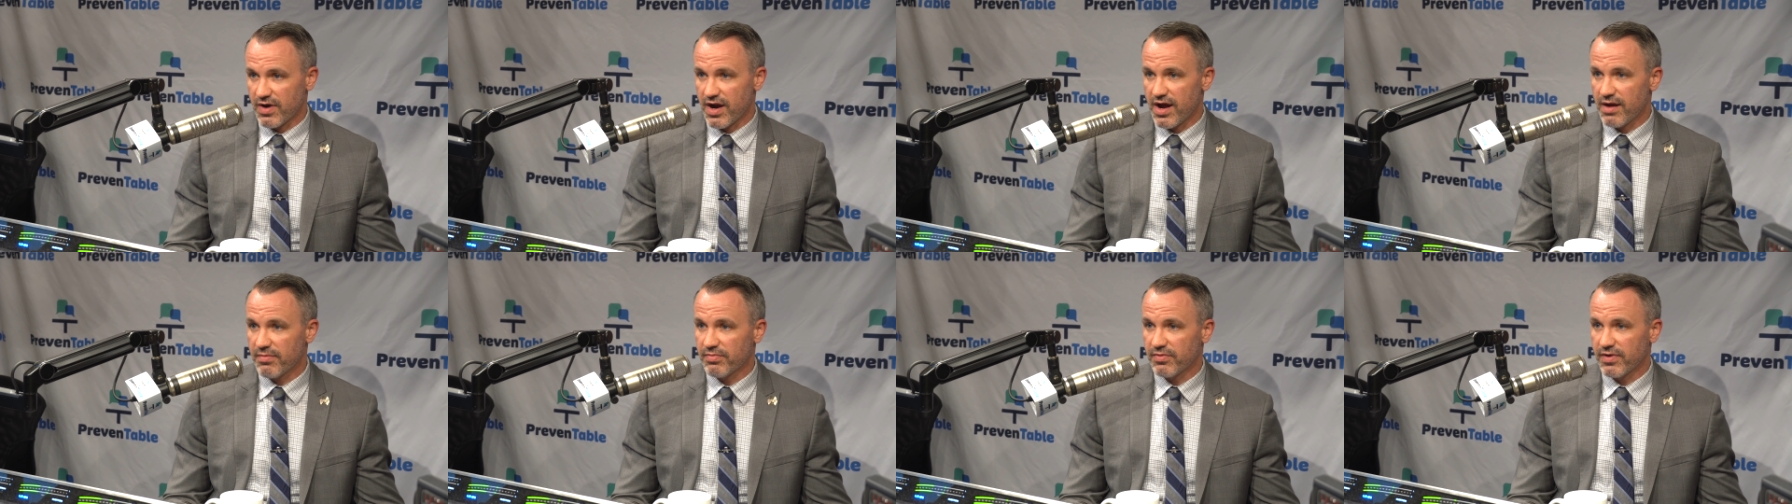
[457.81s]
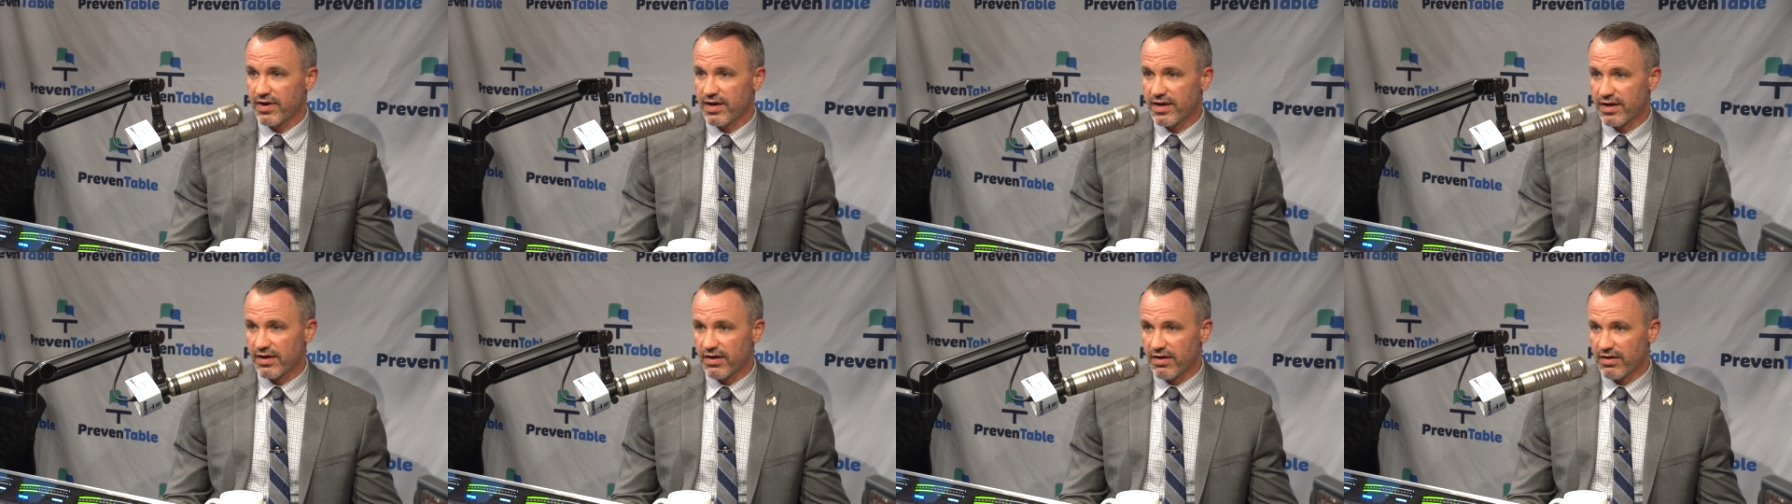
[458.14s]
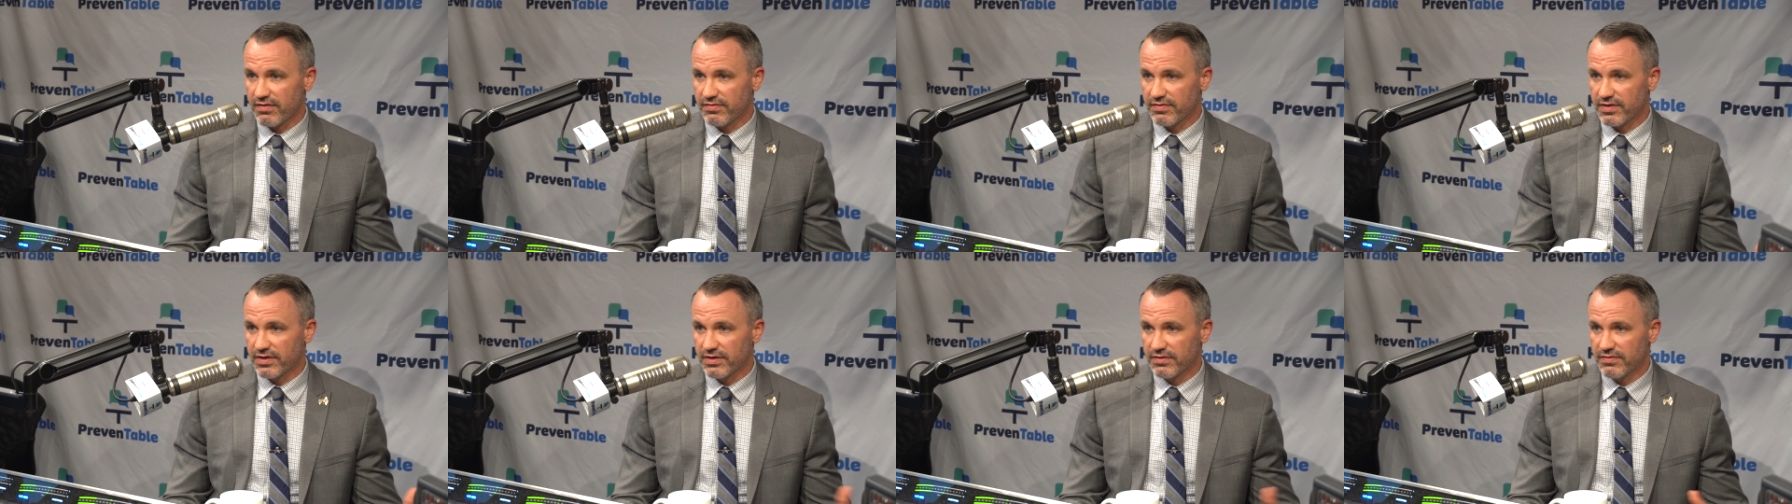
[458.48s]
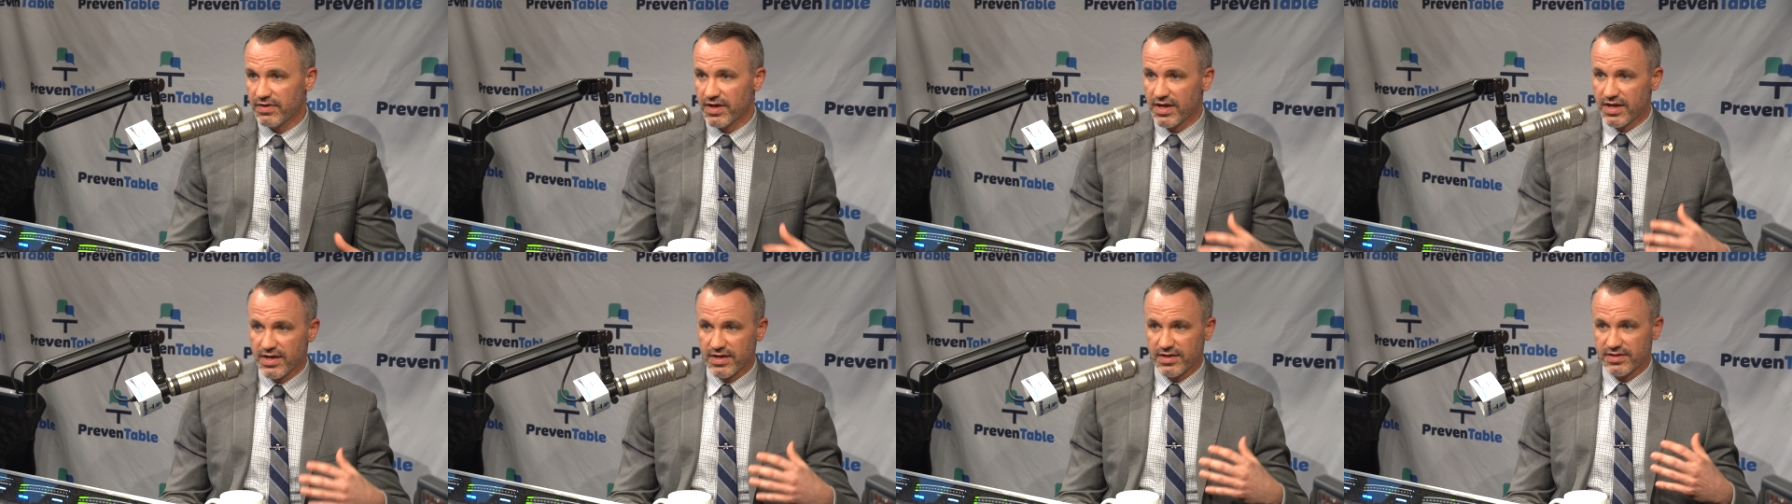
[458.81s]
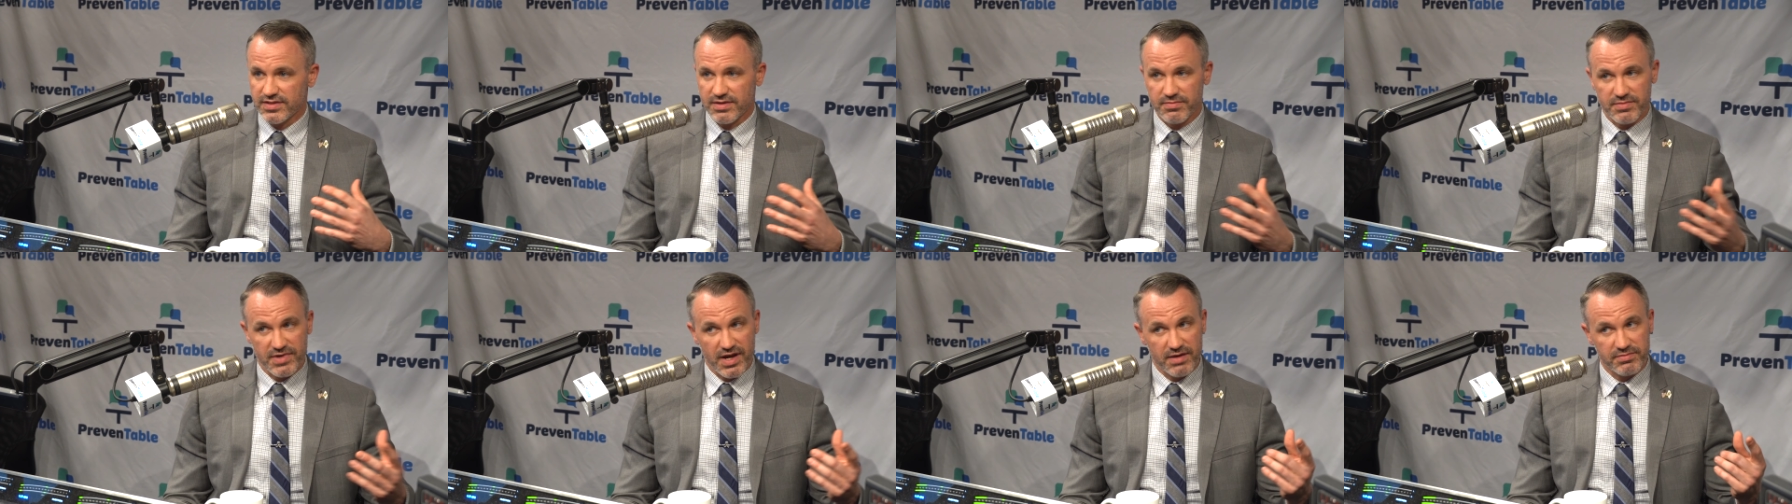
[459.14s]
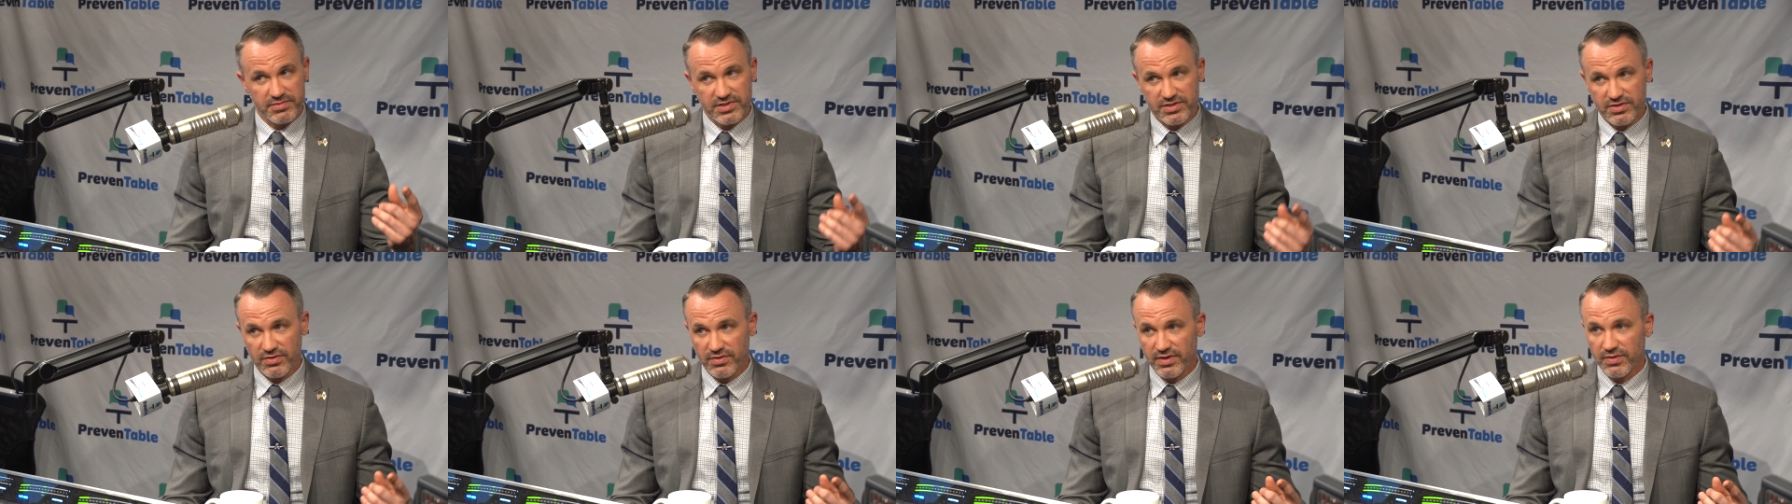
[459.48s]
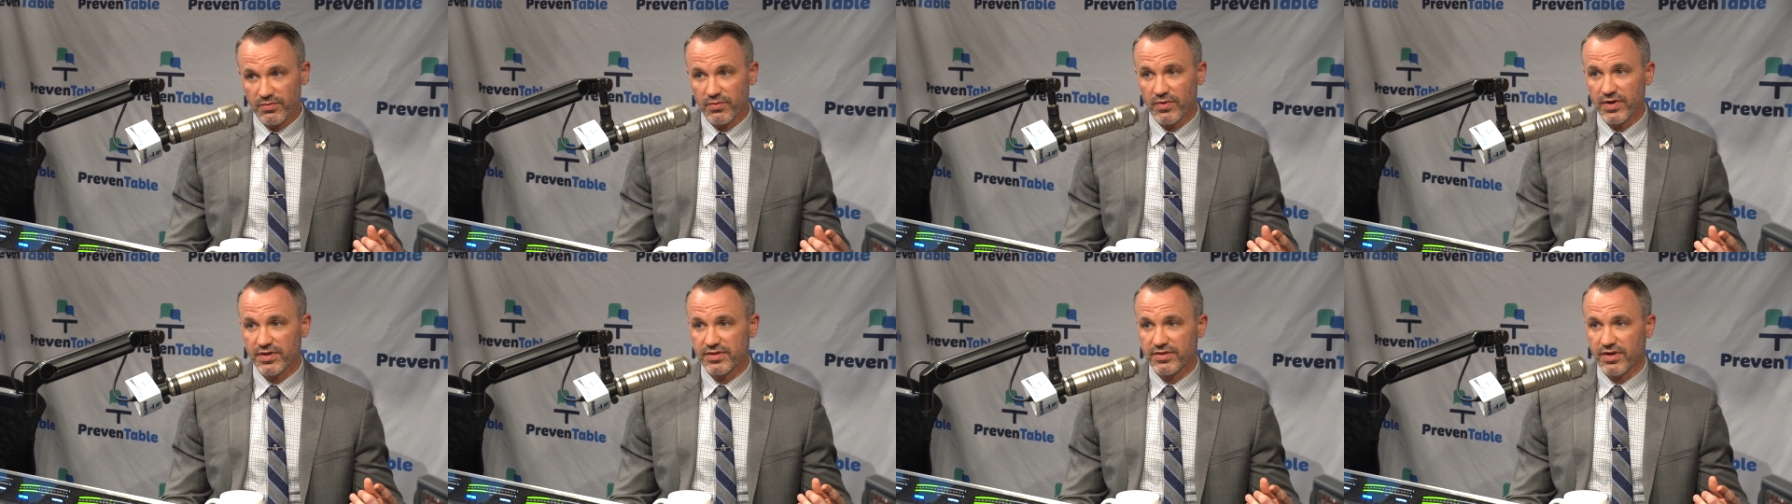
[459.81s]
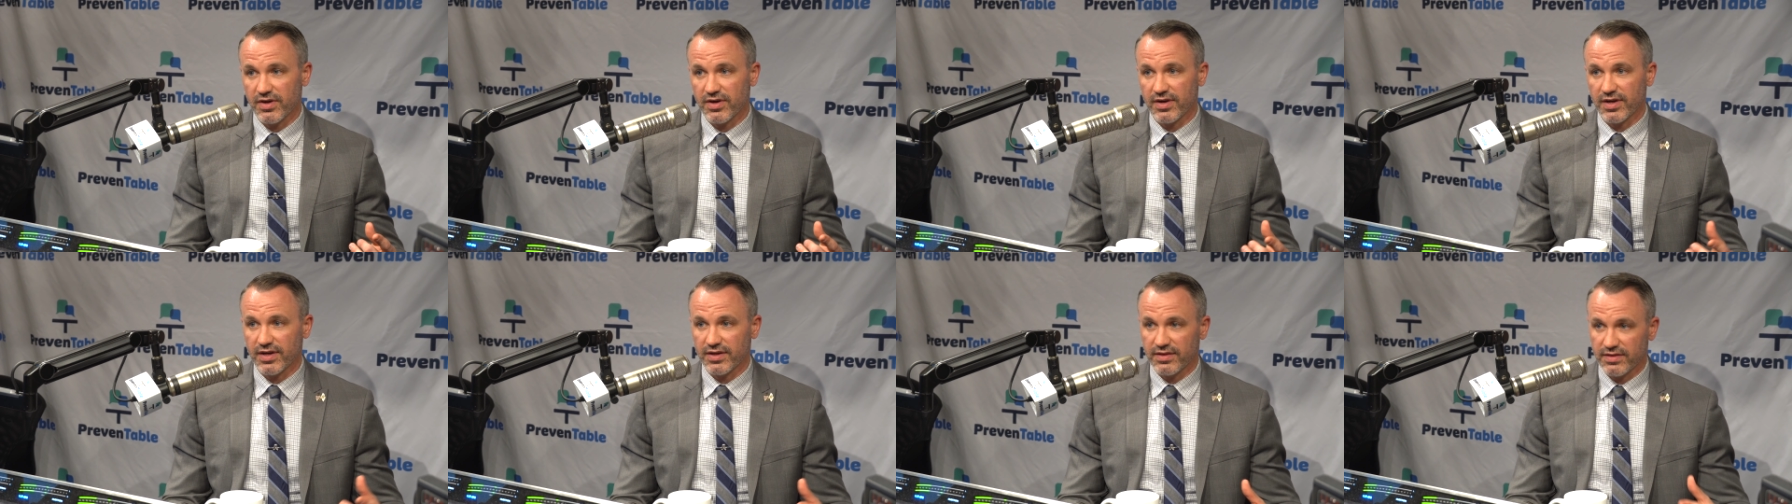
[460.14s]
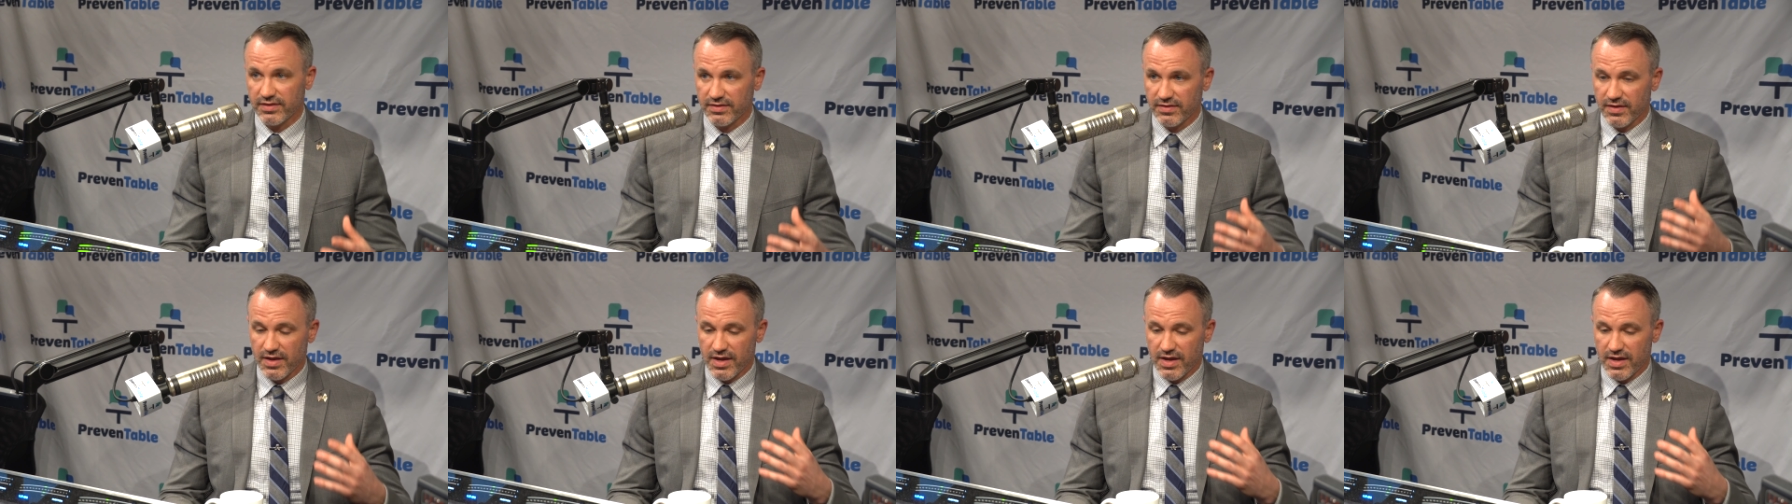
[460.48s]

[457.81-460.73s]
operating off of, sometimes it's only one target.